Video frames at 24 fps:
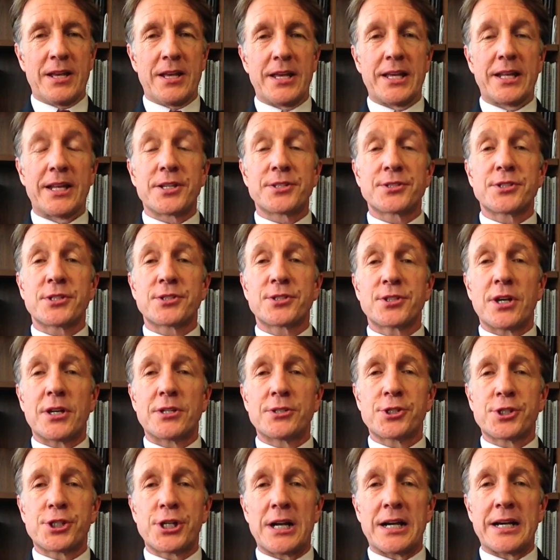It is the
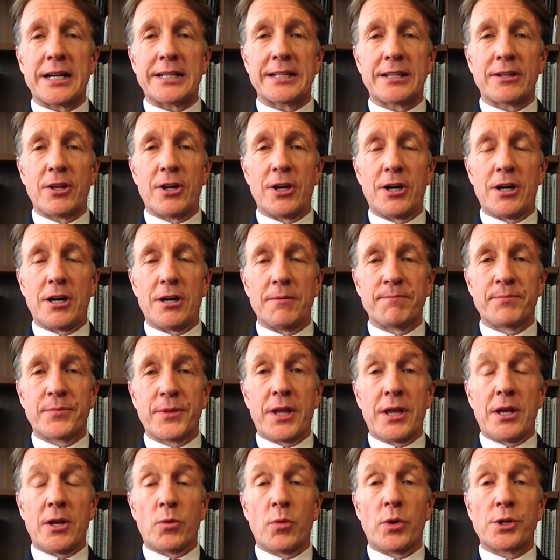Sunshine Law,
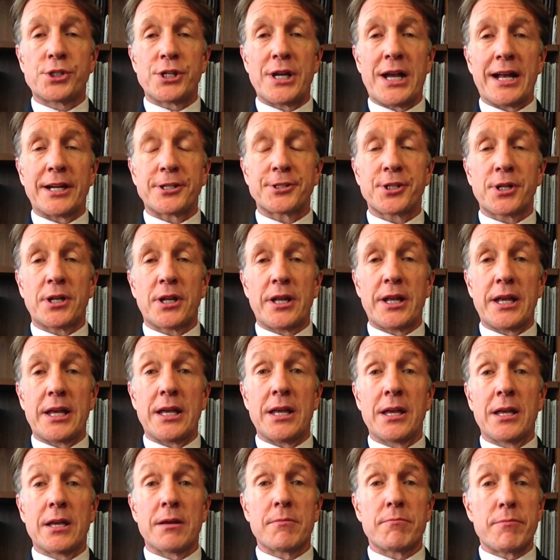which
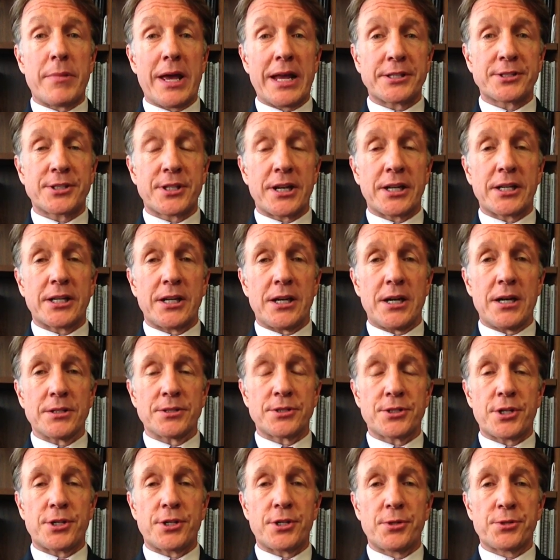actually makes it a
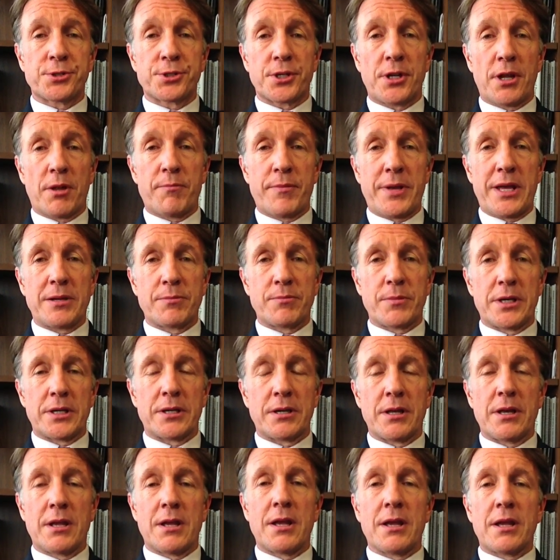constitutional amendment
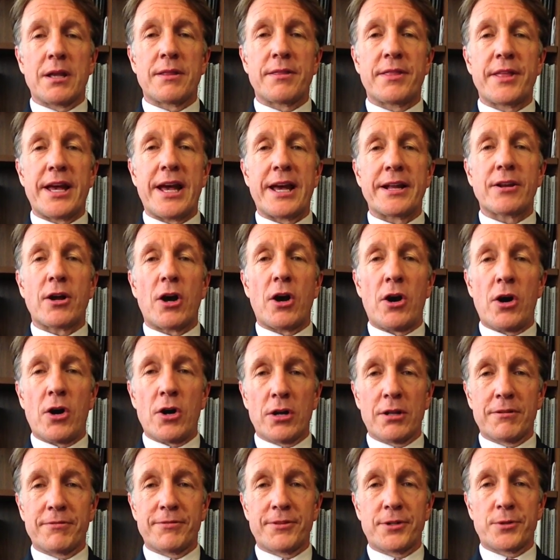that
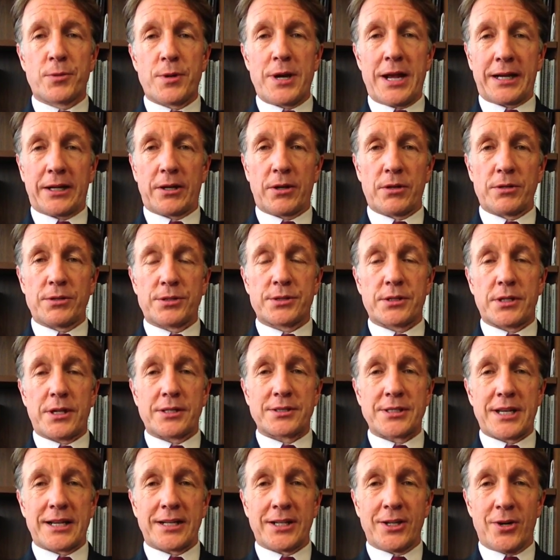all of the records, as
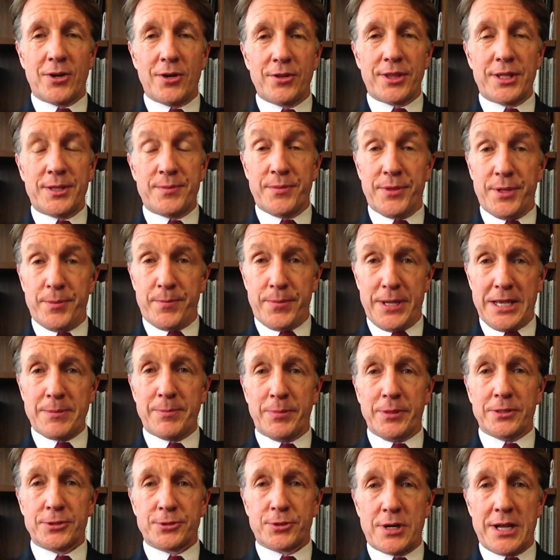I call them the
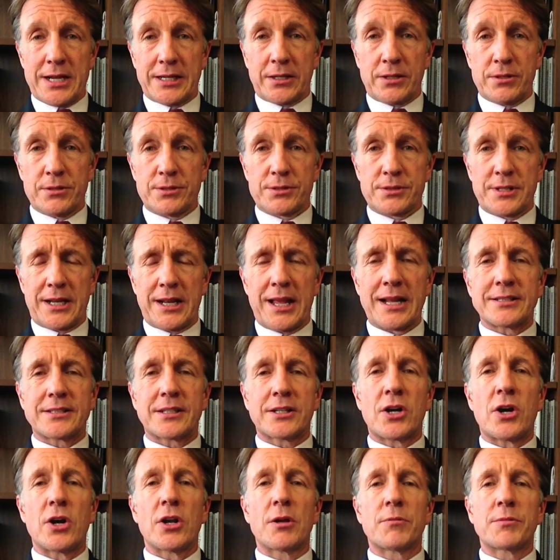people's records, they like to
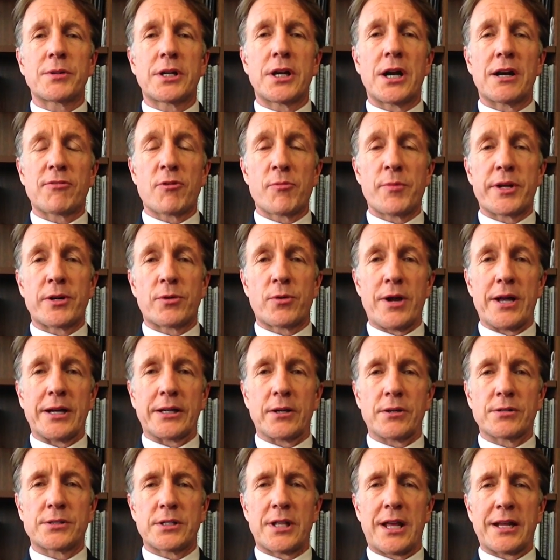call them government
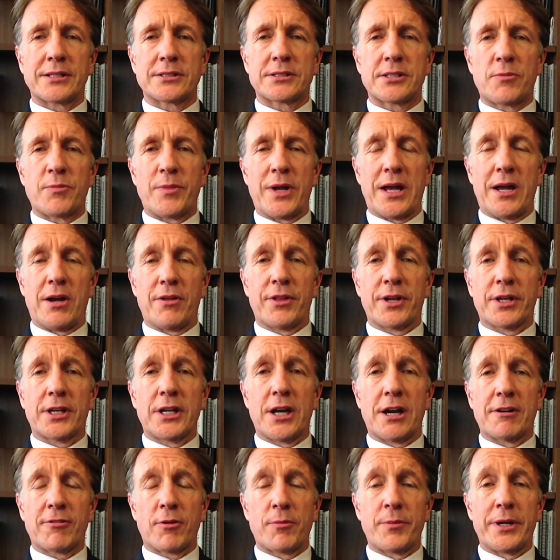records like somehow the
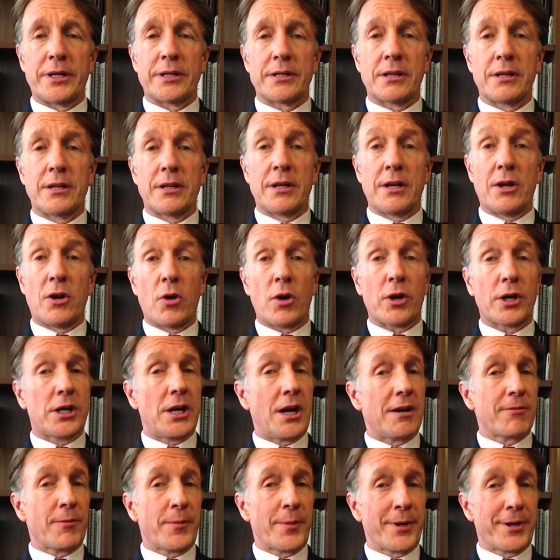government or
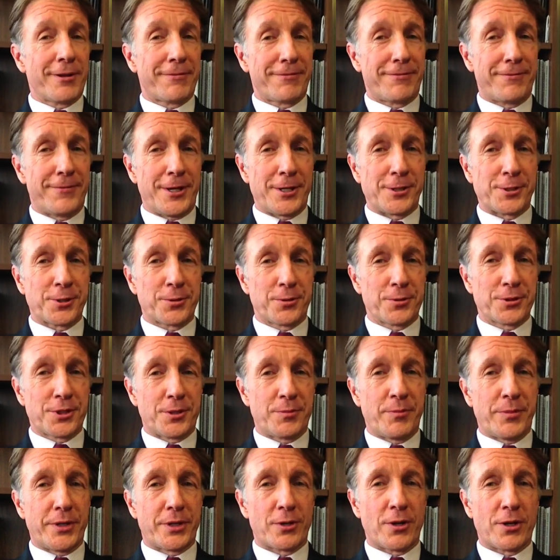government officials
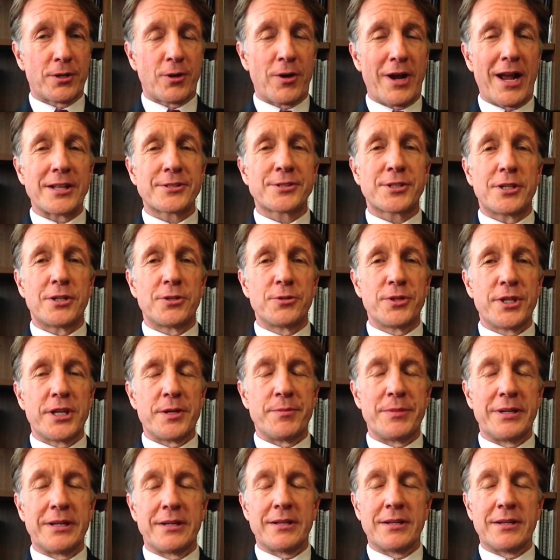and bureaucrats own them.